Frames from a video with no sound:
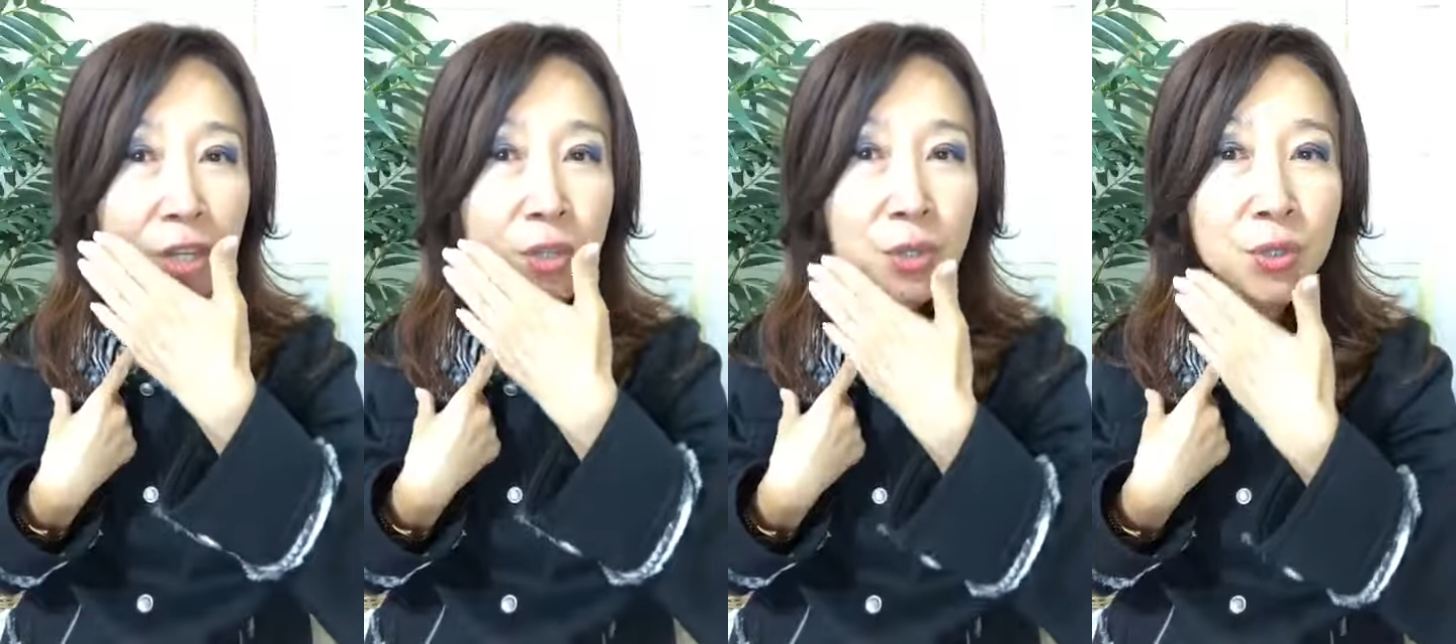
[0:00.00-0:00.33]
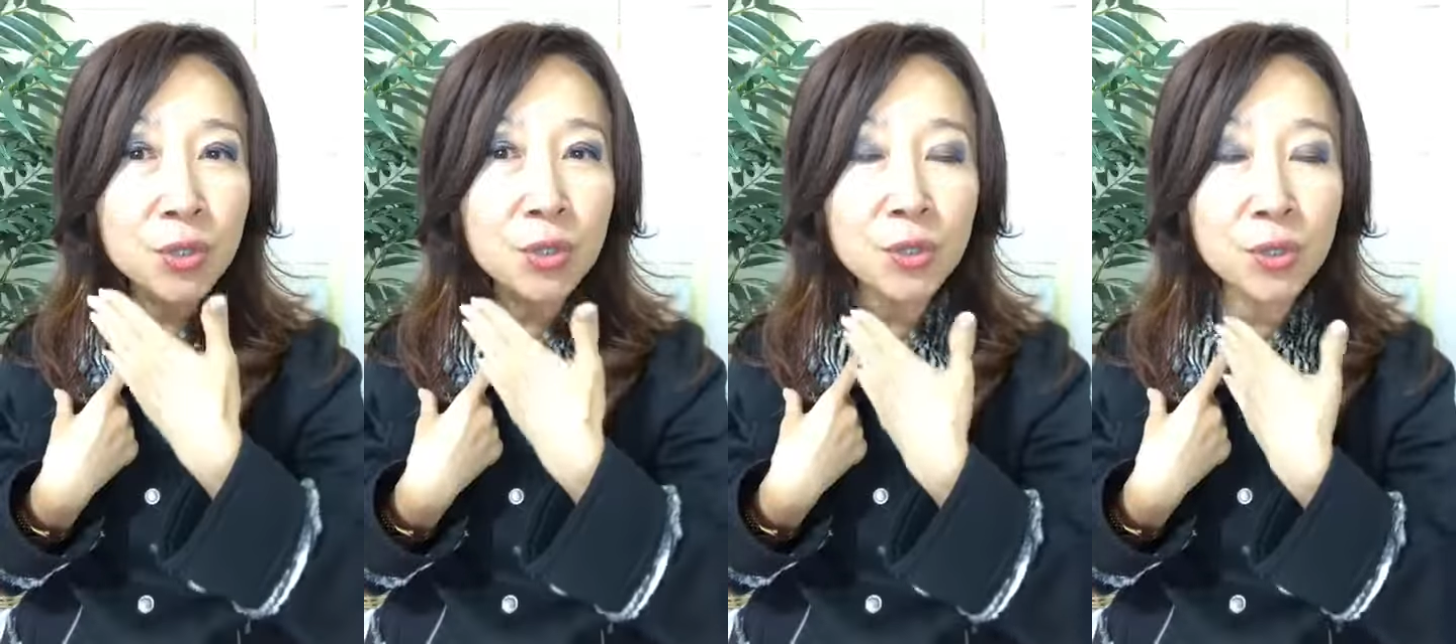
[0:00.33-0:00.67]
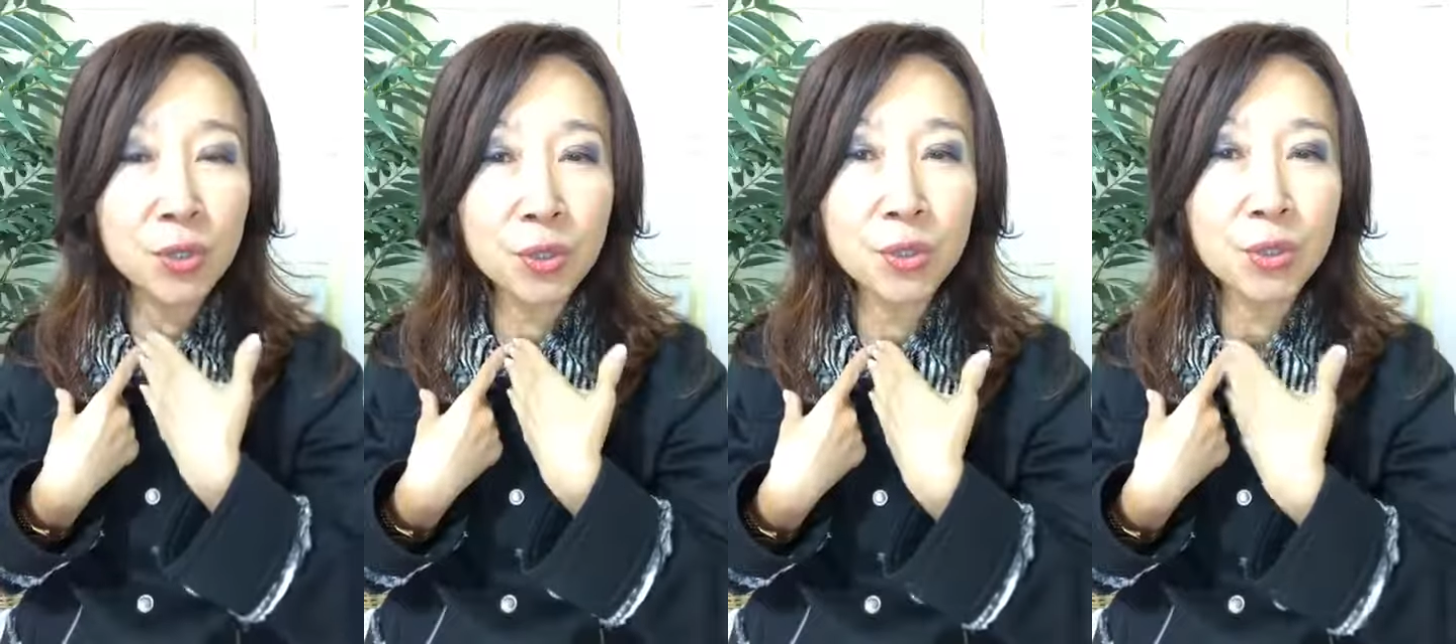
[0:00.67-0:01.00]
you should
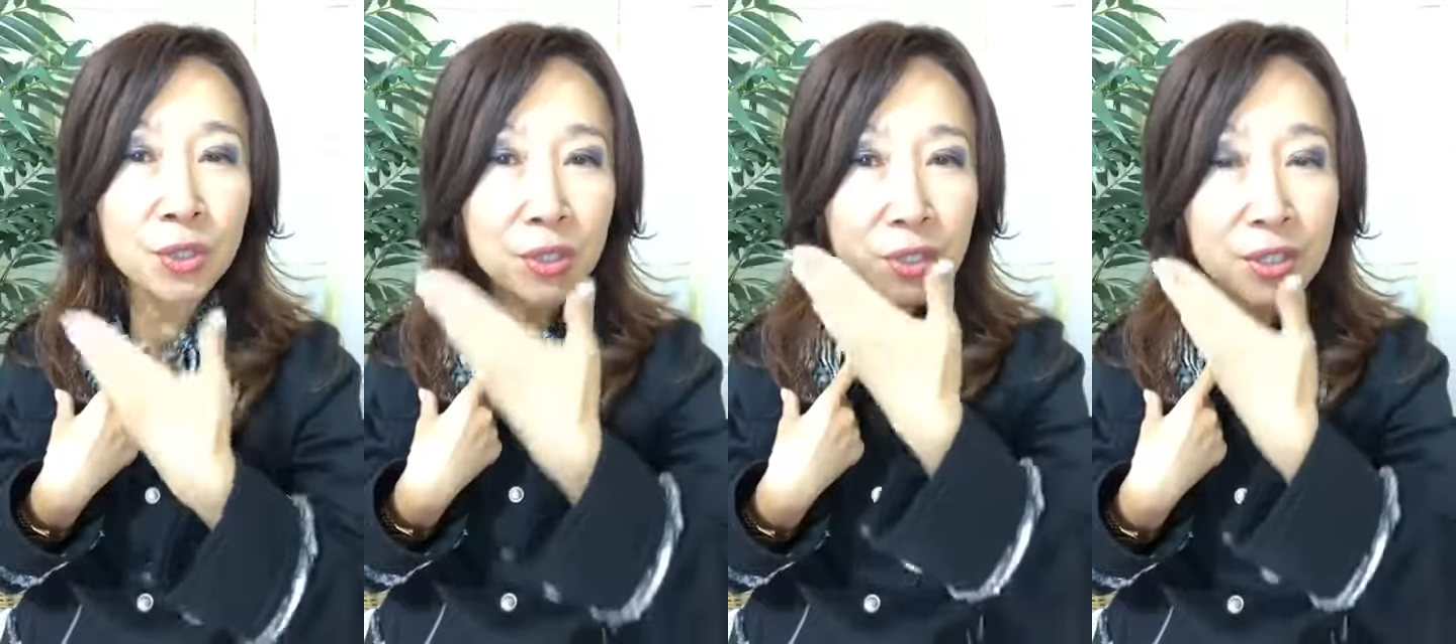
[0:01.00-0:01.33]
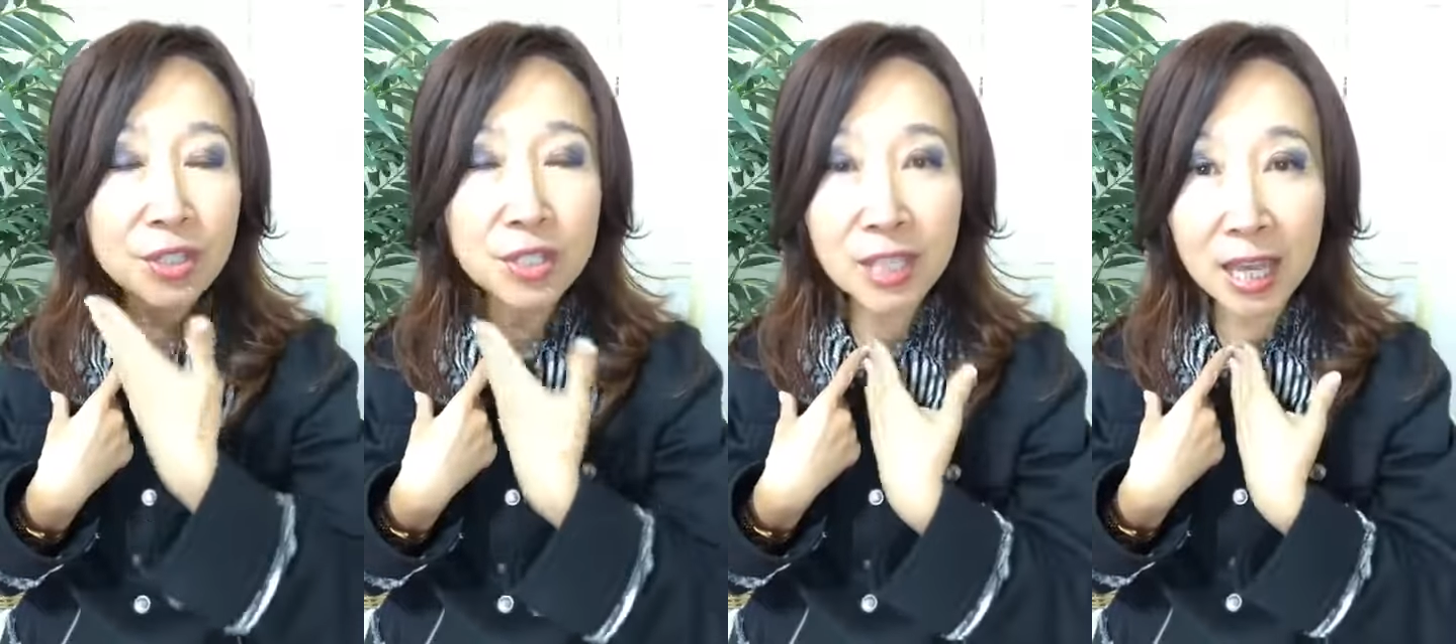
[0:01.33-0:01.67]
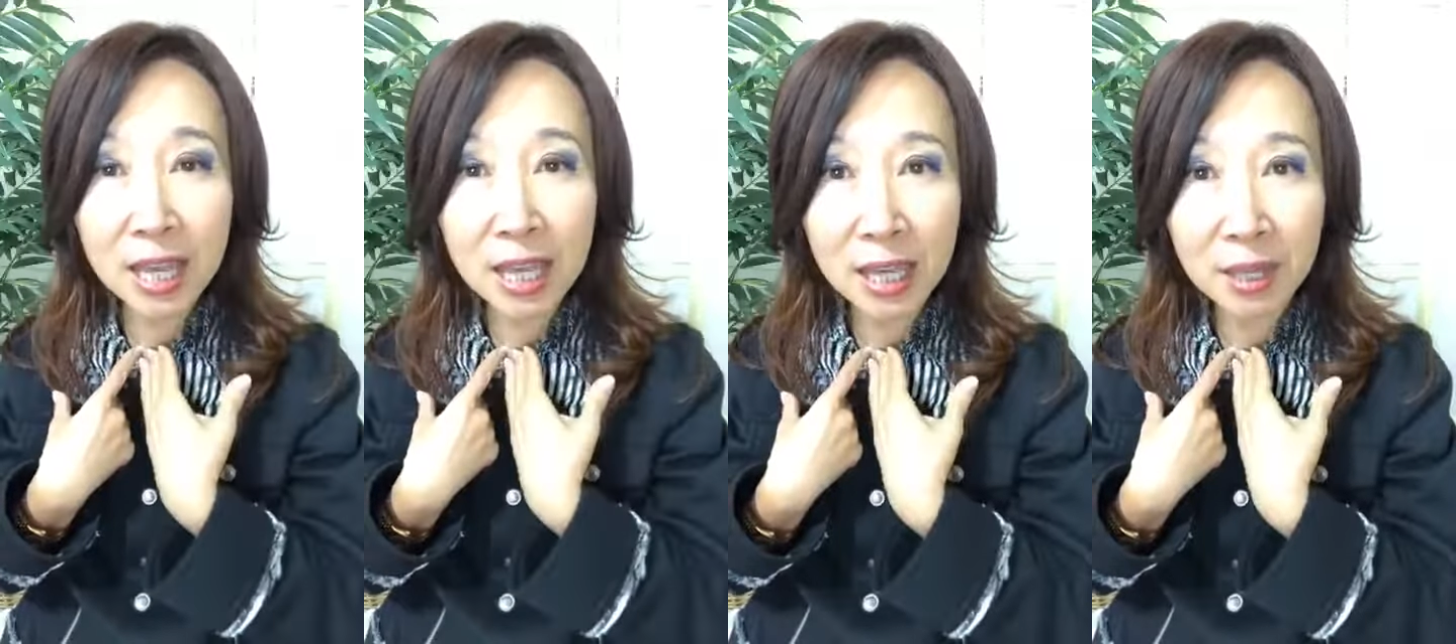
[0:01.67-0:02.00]
look the
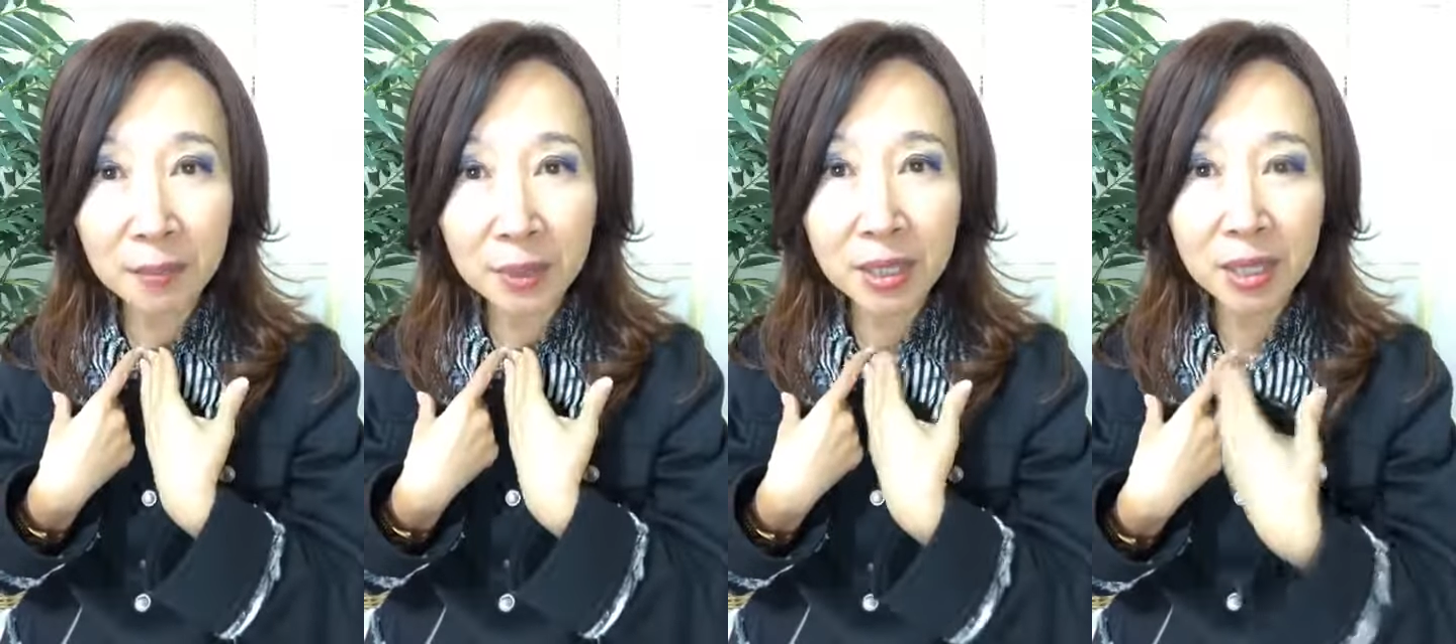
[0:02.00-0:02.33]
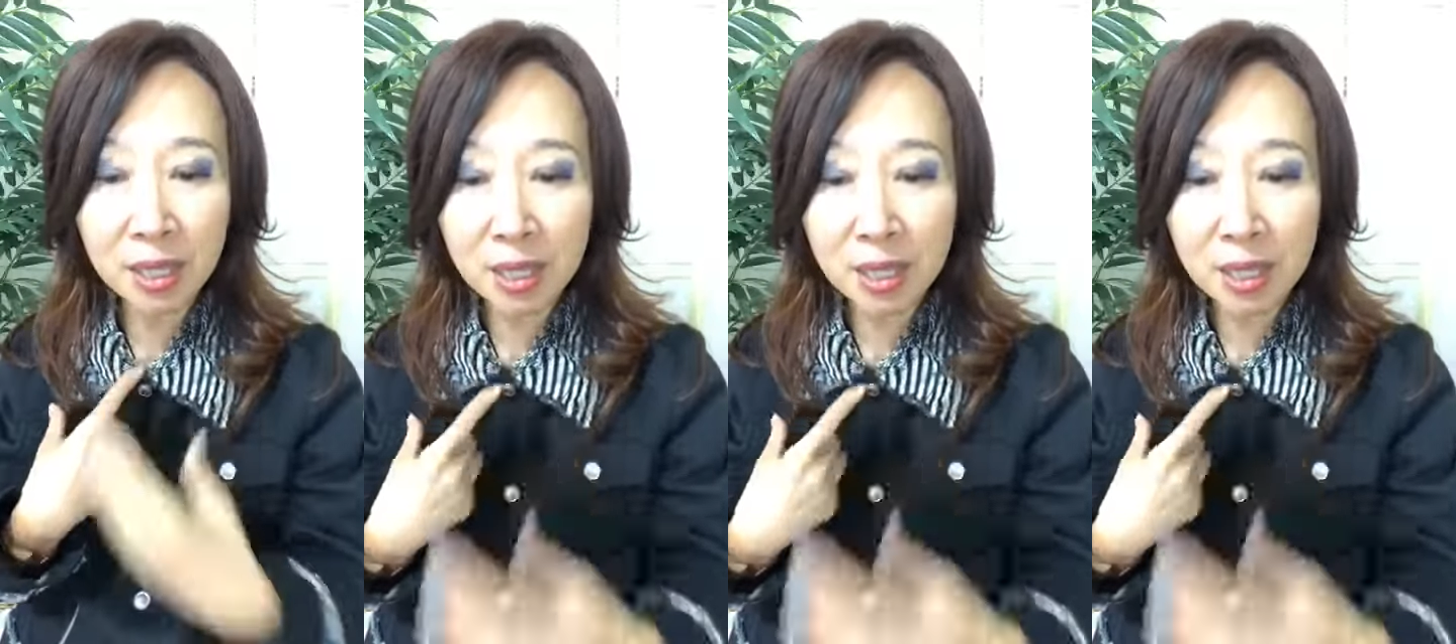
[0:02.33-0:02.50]
same.